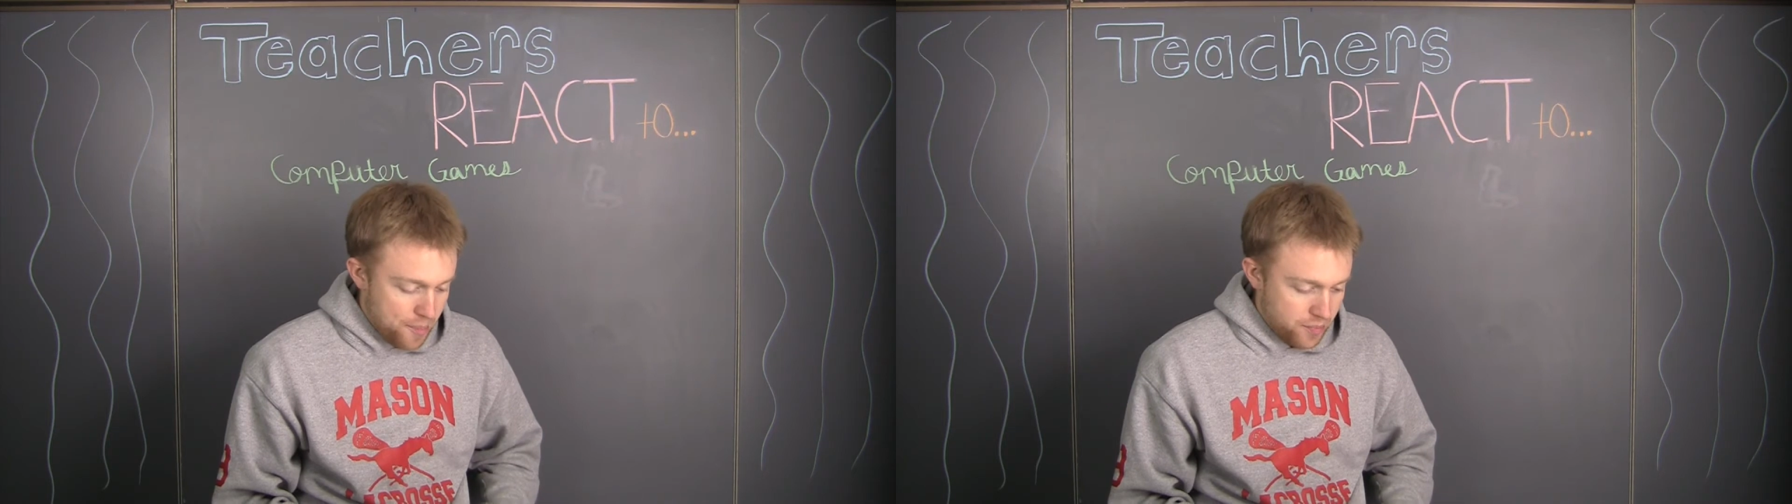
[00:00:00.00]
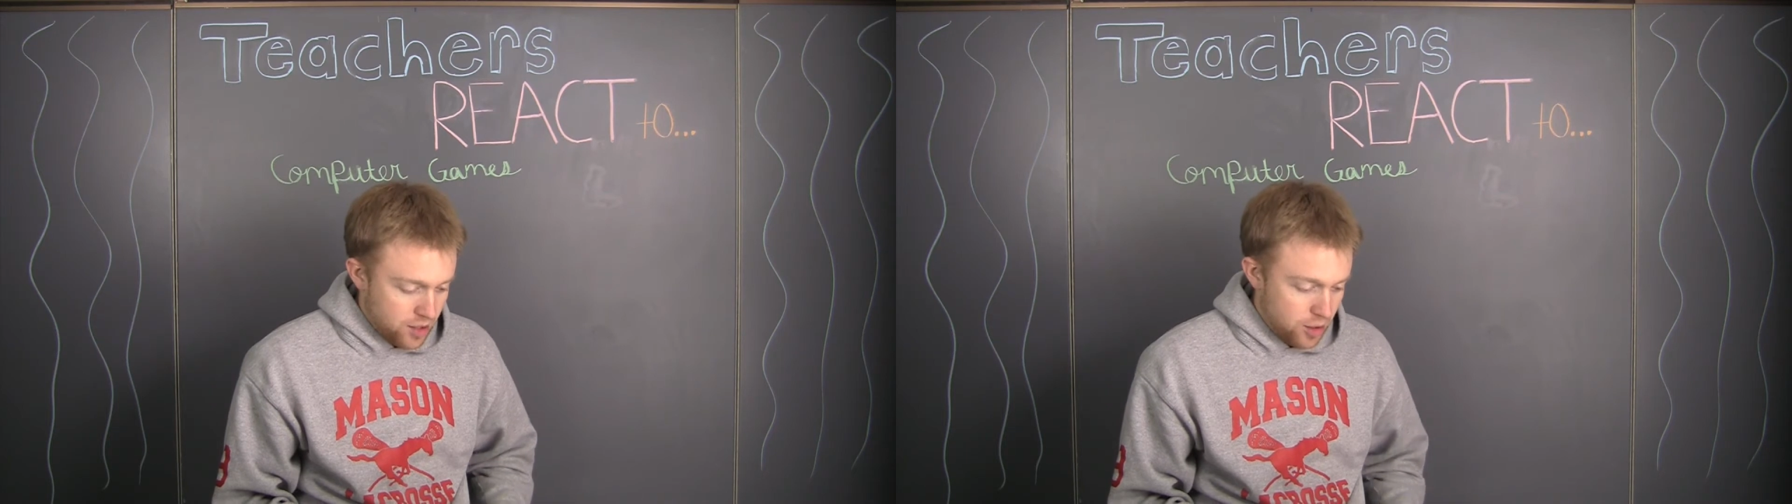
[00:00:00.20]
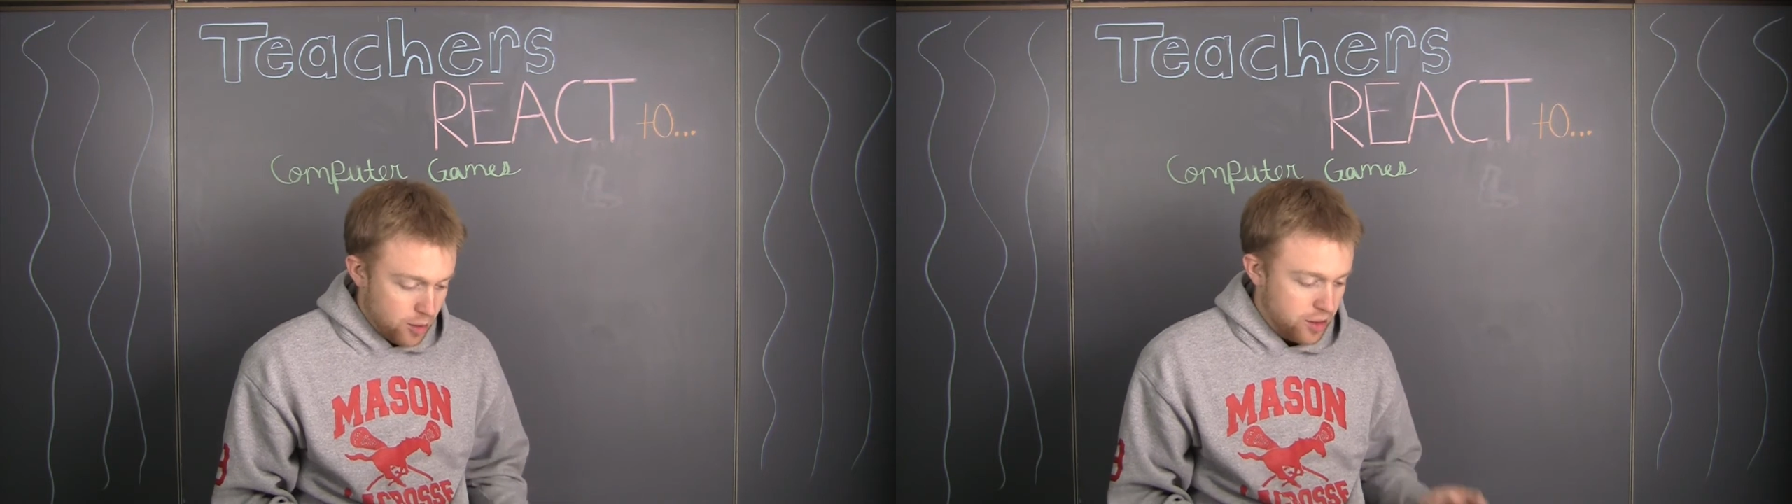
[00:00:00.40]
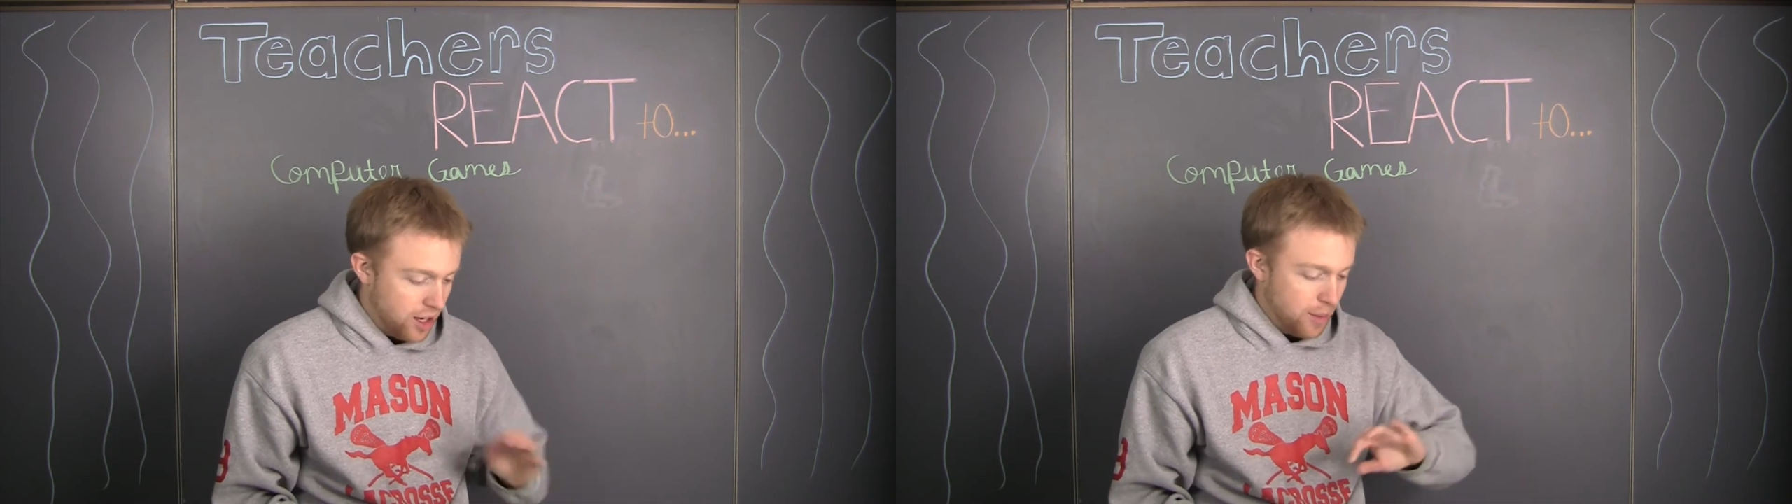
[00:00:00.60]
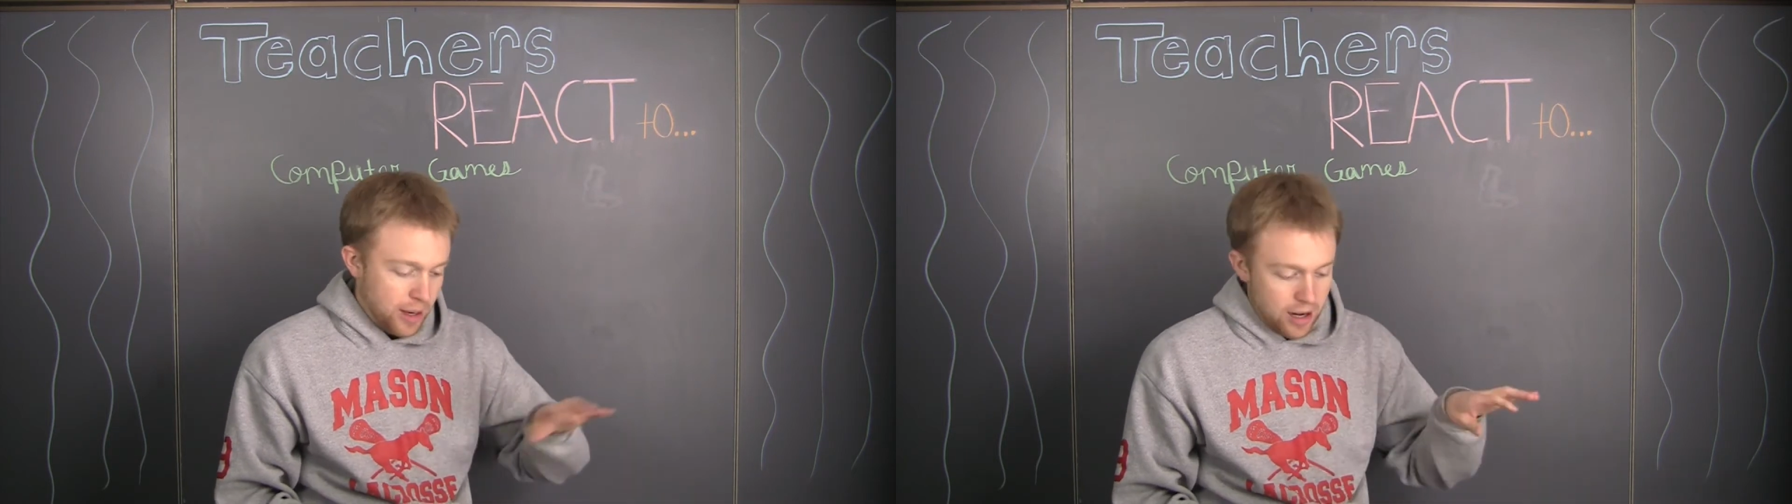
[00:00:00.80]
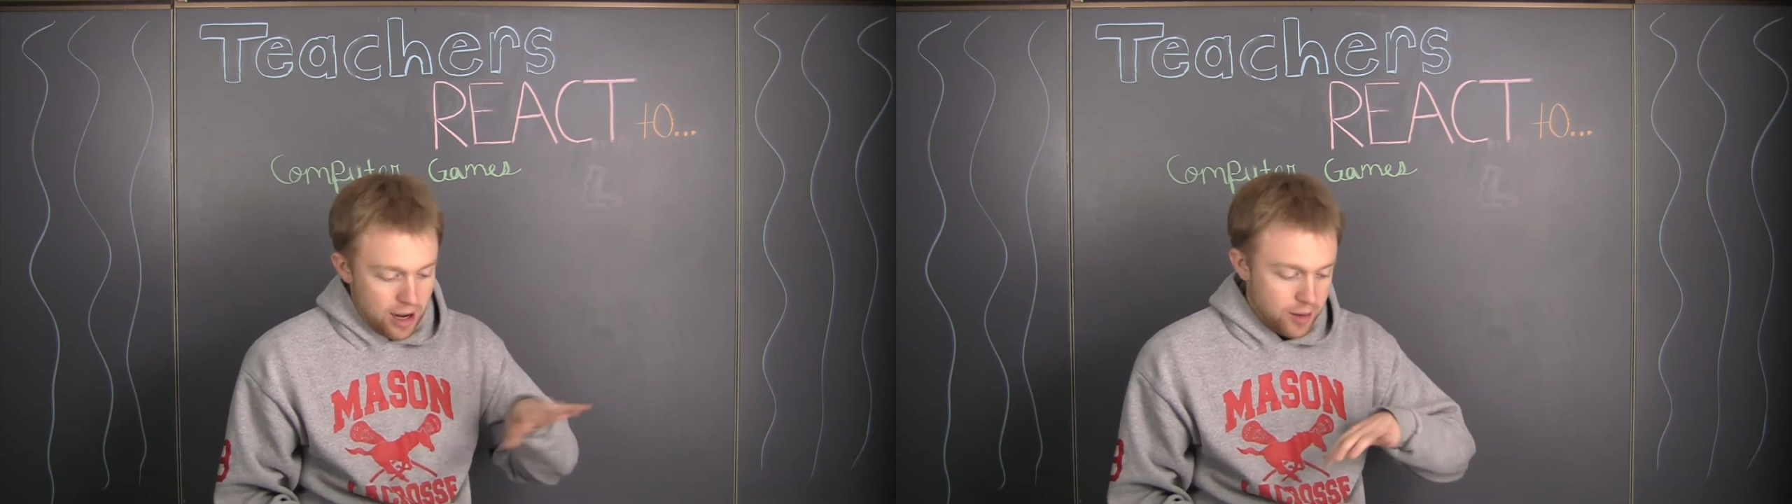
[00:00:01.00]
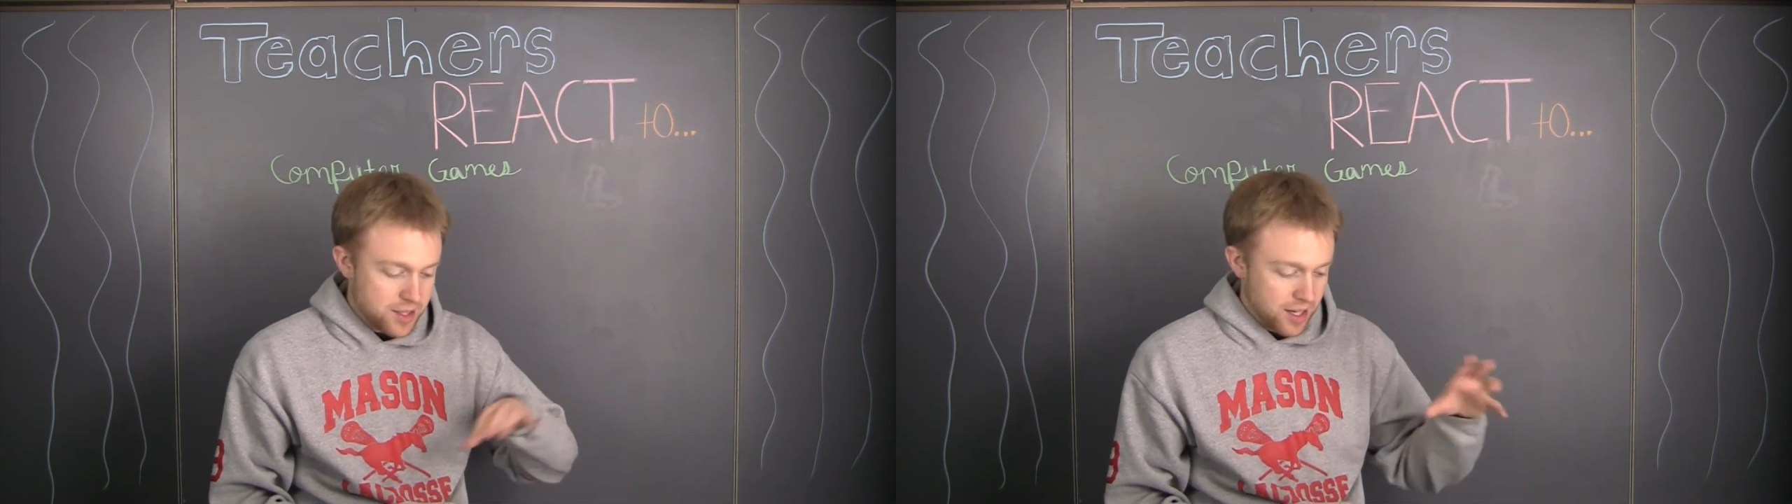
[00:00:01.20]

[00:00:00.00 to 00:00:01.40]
you know thing about how it's